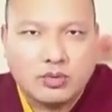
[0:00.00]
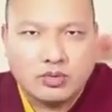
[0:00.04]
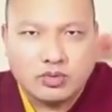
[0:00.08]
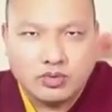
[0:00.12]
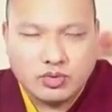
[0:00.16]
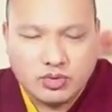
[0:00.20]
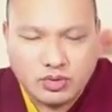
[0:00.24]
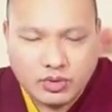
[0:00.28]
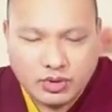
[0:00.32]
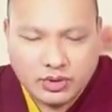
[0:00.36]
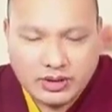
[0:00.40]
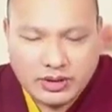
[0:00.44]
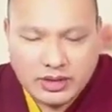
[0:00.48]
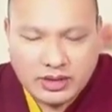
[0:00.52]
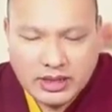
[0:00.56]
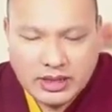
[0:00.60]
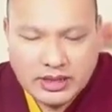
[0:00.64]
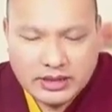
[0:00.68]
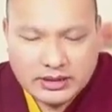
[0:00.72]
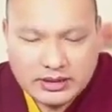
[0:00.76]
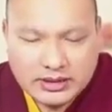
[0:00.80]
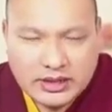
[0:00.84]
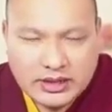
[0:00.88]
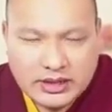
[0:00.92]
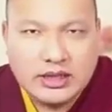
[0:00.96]
they must
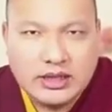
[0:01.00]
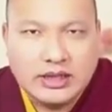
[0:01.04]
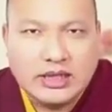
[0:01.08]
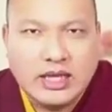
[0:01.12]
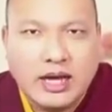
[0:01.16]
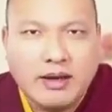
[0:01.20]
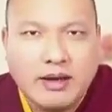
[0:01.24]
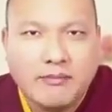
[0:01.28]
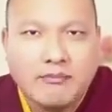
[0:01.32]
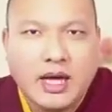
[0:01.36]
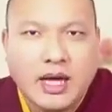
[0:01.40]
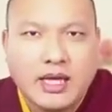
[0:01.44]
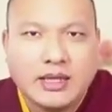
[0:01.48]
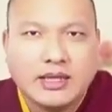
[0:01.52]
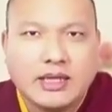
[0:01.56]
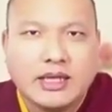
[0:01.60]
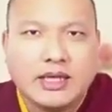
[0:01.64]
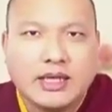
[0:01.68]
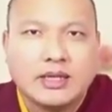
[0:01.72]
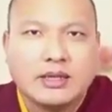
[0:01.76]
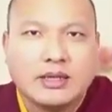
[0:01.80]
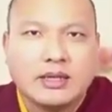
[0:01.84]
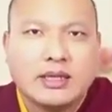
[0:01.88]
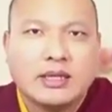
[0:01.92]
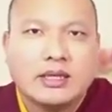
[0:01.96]
carry the
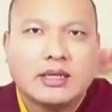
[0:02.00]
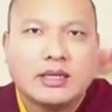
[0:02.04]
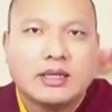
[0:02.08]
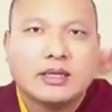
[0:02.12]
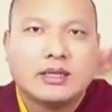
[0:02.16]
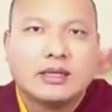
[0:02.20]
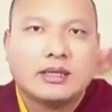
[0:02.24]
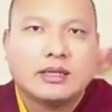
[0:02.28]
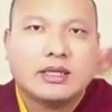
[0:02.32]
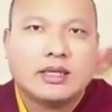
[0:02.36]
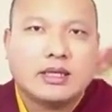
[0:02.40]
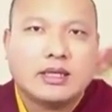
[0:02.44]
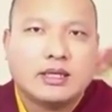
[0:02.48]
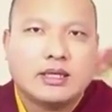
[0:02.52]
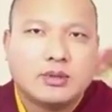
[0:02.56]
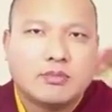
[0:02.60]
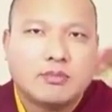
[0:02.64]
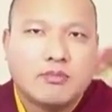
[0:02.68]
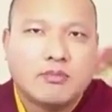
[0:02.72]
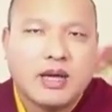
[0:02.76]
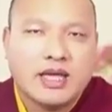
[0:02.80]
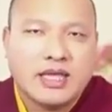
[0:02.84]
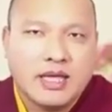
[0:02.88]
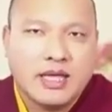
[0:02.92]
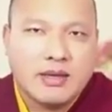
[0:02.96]
Karmapa in his heart sons, and
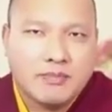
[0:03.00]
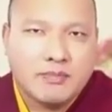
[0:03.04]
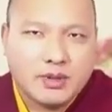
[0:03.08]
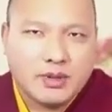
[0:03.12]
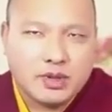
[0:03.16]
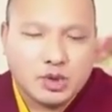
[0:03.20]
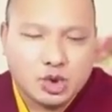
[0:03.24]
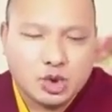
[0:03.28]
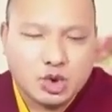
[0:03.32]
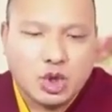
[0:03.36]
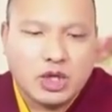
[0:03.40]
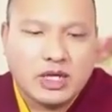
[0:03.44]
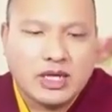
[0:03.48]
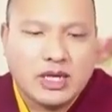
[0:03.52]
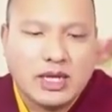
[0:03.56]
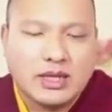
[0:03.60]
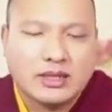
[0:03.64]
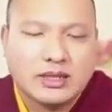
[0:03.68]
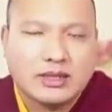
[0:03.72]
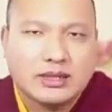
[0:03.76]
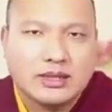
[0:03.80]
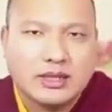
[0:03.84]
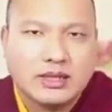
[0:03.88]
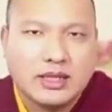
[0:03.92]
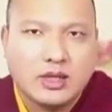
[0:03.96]
if they still do not
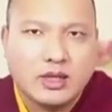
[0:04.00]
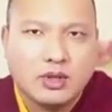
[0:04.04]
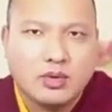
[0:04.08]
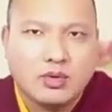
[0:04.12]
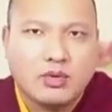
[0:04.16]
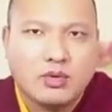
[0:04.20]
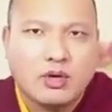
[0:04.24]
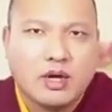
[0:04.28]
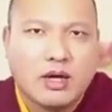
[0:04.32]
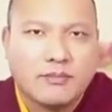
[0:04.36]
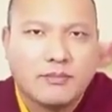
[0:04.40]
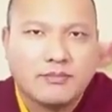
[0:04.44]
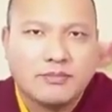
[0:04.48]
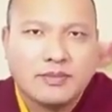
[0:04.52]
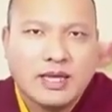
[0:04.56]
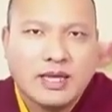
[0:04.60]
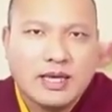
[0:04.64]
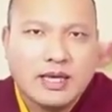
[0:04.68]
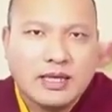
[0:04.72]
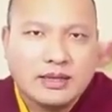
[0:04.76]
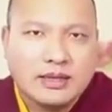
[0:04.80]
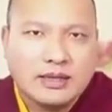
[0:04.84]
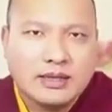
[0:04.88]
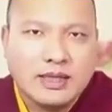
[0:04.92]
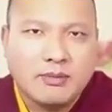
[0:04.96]
listen,
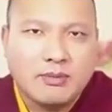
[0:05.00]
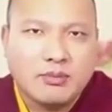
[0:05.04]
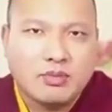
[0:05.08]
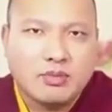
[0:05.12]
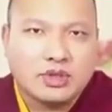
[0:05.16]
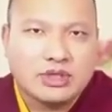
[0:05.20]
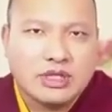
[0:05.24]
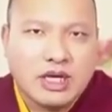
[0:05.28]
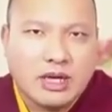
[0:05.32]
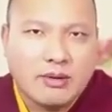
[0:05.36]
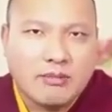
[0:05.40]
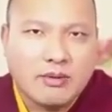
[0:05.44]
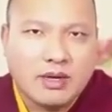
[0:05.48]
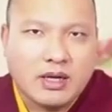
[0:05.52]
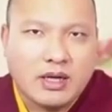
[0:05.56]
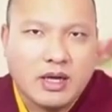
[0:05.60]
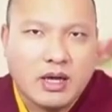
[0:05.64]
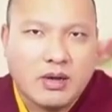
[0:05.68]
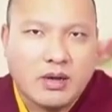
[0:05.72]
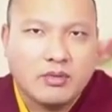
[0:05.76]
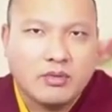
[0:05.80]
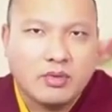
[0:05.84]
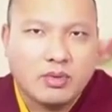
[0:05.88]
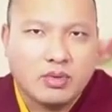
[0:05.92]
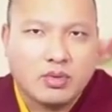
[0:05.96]
they will be
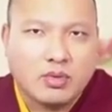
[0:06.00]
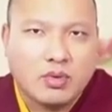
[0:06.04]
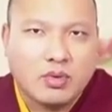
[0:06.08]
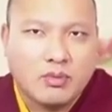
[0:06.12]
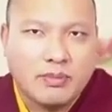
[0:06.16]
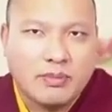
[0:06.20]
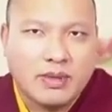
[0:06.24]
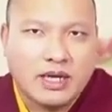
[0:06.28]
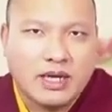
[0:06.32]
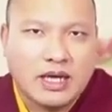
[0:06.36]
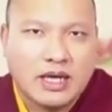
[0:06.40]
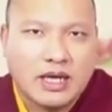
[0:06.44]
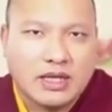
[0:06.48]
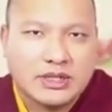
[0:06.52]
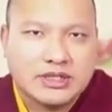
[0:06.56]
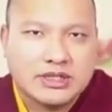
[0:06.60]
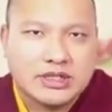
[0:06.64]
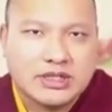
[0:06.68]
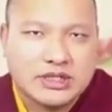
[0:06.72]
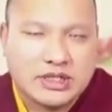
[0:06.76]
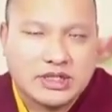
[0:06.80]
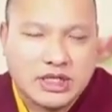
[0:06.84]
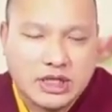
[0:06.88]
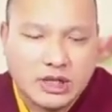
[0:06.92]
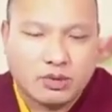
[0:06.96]
expelled from the
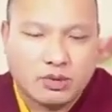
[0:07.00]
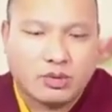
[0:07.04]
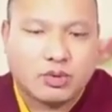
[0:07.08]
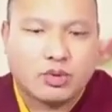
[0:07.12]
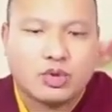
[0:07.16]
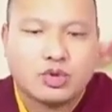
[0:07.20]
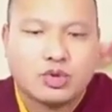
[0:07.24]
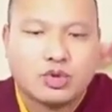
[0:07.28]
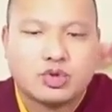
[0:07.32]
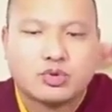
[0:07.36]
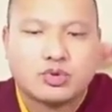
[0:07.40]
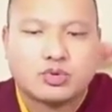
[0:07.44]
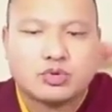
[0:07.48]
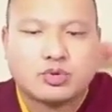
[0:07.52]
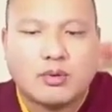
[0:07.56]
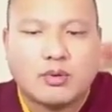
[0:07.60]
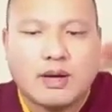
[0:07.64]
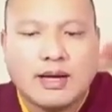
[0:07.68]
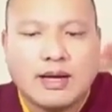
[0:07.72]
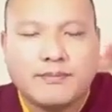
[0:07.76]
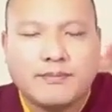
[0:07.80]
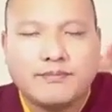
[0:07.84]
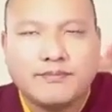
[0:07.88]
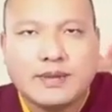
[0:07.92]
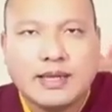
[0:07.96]
encampment or given the lowest
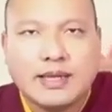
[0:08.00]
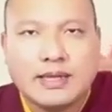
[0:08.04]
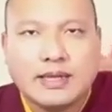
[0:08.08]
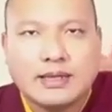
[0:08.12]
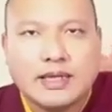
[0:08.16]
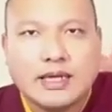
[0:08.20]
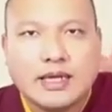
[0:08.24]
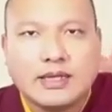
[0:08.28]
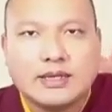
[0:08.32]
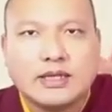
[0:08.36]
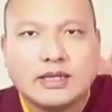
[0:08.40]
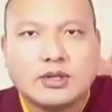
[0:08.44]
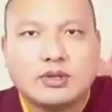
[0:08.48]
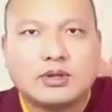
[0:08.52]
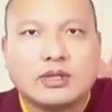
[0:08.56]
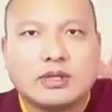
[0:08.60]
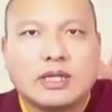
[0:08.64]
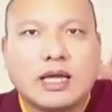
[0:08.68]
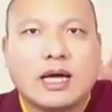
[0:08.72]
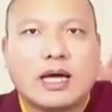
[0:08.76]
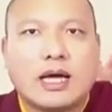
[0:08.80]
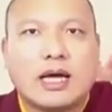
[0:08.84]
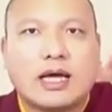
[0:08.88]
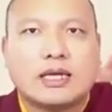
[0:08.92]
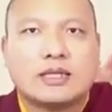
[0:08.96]
position, whichever
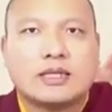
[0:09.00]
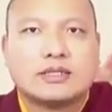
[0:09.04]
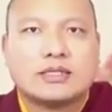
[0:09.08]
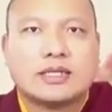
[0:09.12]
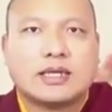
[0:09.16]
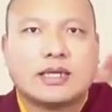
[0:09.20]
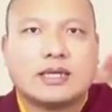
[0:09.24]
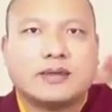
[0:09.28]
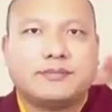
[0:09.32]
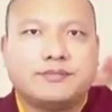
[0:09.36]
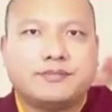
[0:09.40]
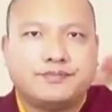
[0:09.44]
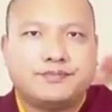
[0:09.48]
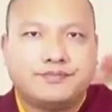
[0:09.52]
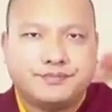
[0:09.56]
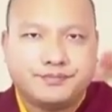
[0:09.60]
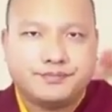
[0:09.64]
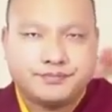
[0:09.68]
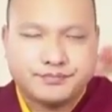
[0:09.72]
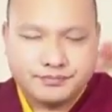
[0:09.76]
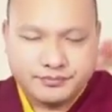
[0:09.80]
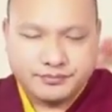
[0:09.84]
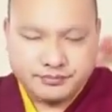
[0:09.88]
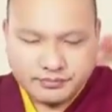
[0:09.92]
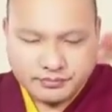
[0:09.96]
is appropriate.
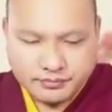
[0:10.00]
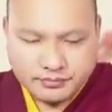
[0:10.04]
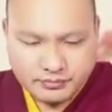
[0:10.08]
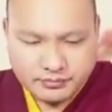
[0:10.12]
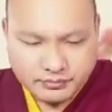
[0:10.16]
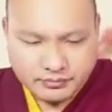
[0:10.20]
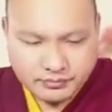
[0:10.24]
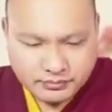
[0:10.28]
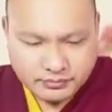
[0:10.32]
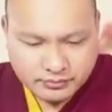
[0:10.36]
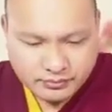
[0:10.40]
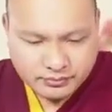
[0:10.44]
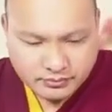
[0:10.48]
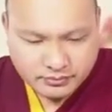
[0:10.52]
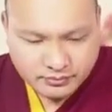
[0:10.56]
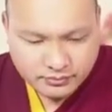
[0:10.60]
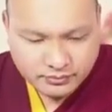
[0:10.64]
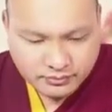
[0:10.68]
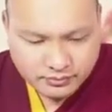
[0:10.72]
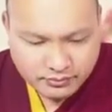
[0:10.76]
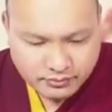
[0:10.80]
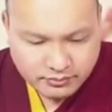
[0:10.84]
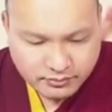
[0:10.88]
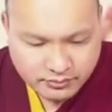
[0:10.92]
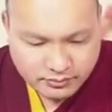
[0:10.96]
And so the meaning of
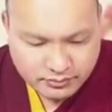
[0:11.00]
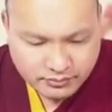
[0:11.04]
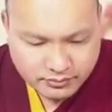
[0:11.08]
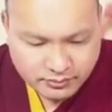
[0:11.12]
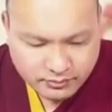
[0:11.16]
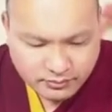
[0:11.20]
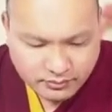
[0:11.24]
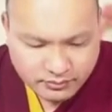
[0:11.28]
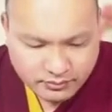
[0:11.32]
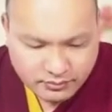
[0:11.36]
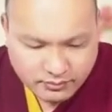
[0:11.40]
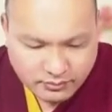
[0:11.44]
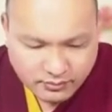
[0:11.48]
this is that